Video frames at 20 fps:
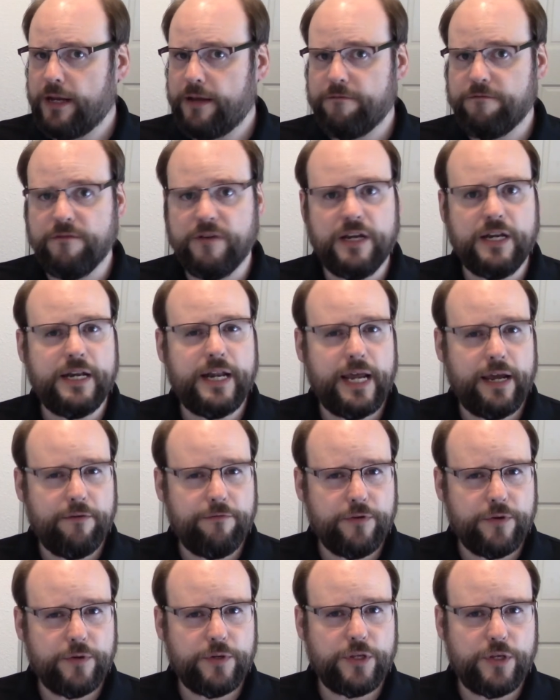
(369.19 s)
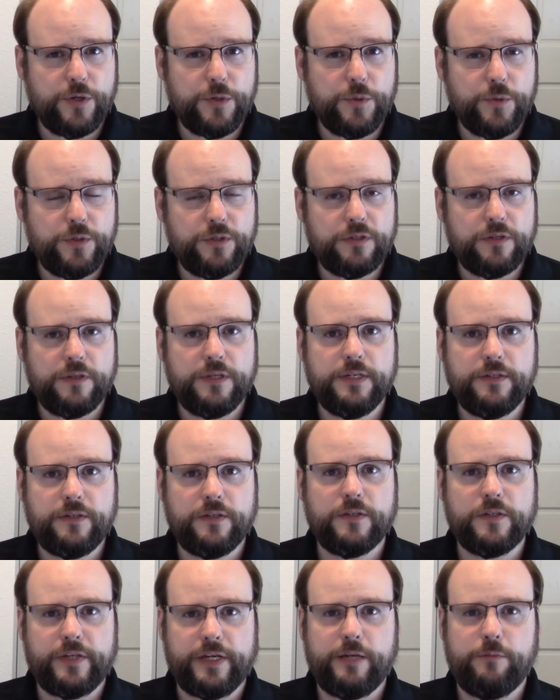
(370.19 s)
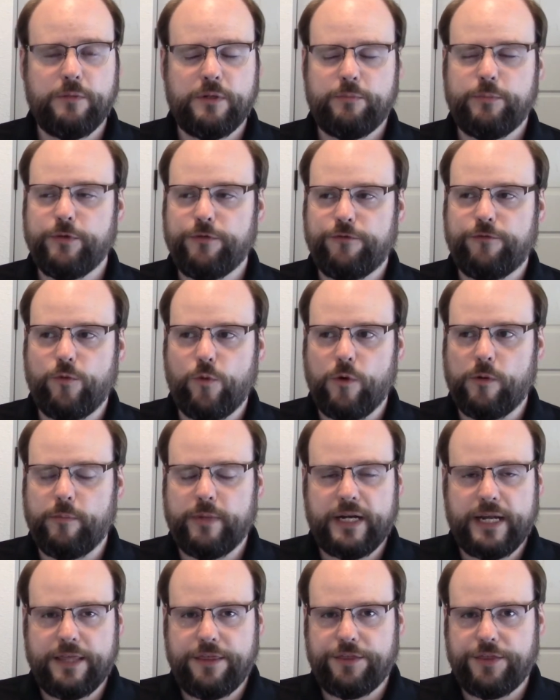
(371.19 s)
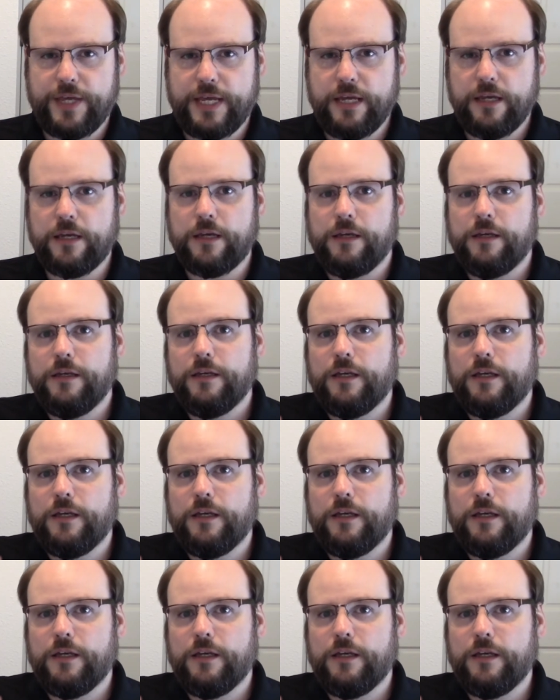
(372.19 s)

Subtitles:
I've never used this assignment before, but I think